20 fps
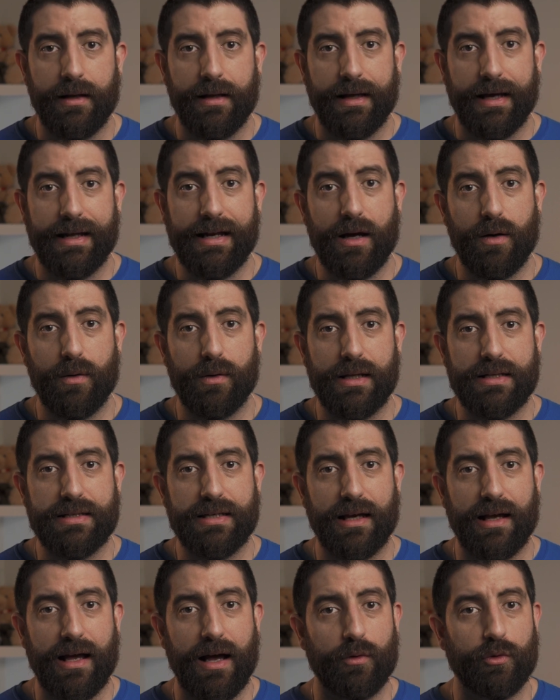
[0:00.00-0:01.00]
And now let's
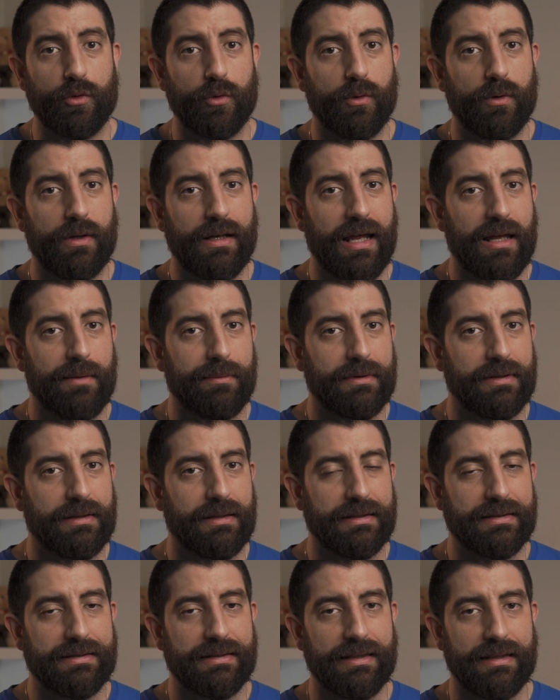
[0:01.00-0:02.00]
check how to enable
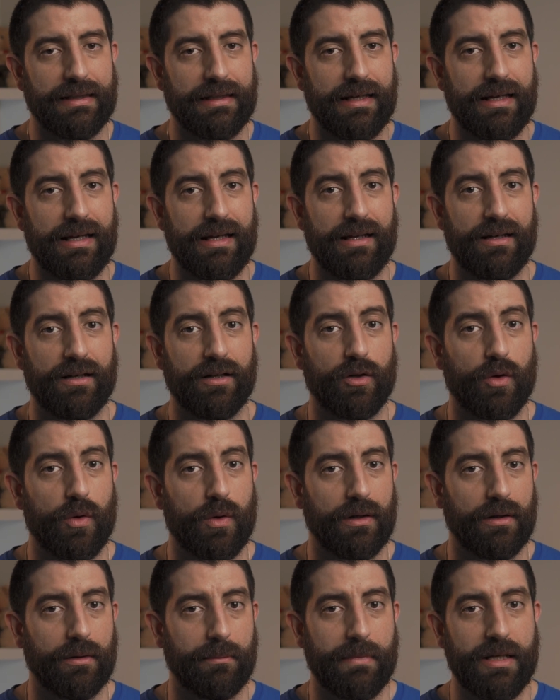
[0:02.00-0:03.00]
this thing in
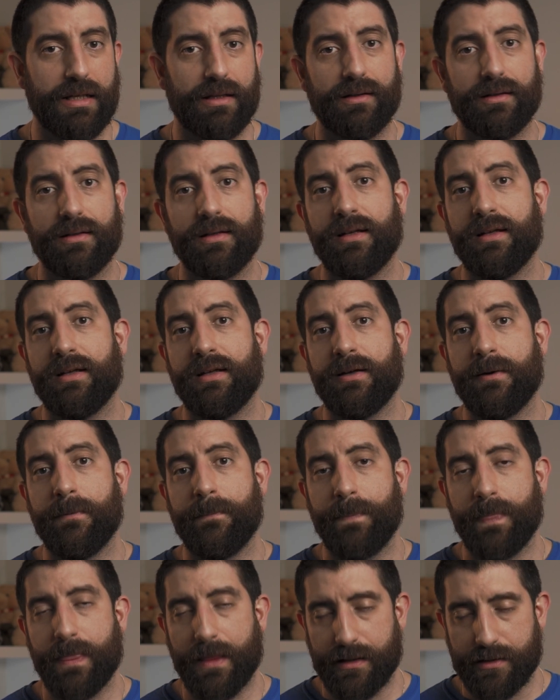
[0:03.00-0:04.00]
Google Meet,
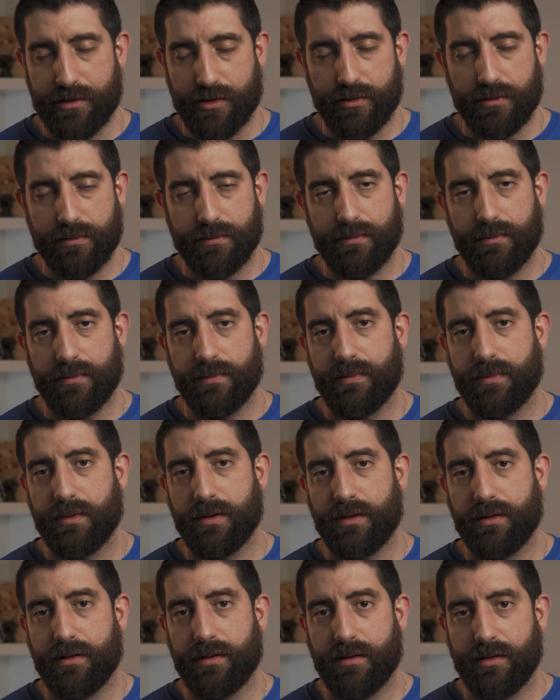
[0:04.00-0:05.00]
Zoom,
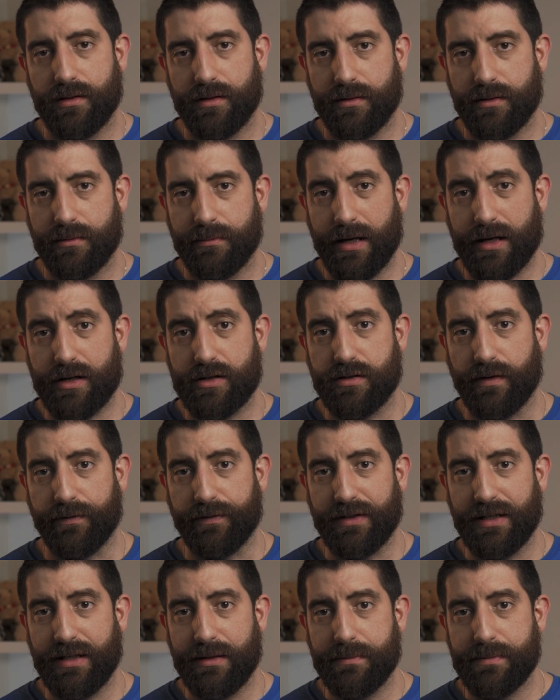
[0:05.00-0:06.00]

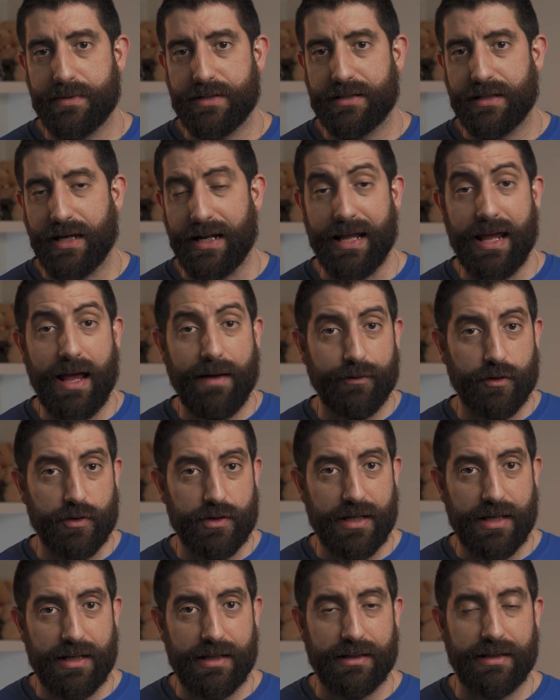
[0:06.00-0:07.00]
Microsoft Teams, and I have to
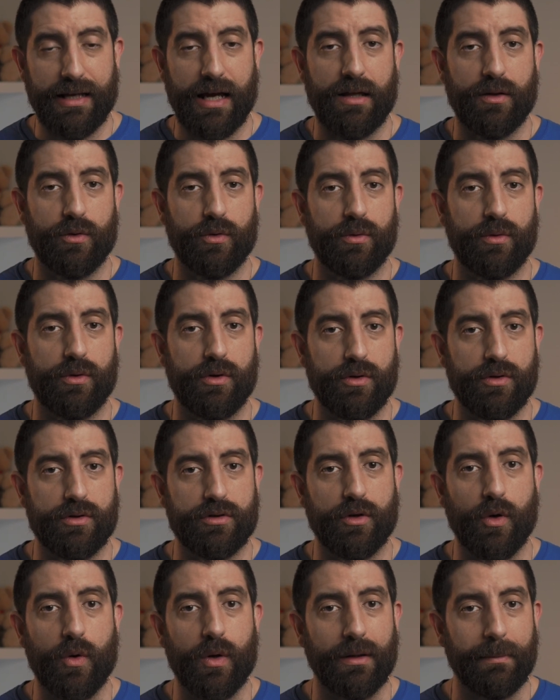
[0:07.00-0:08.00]
say that I do use
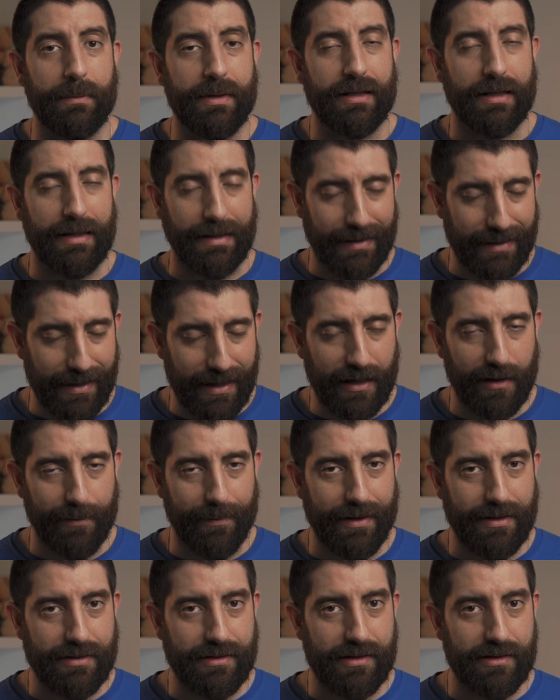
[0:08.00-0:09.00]
Google Meet in daily
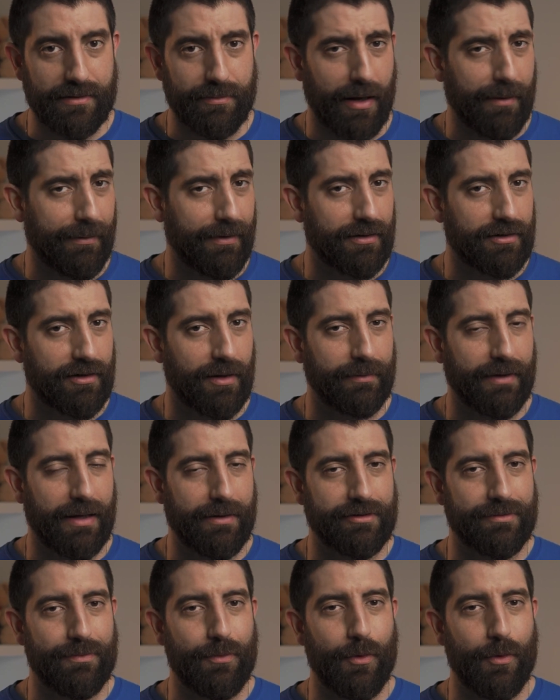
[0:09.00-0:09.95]
basis, maybe sometimes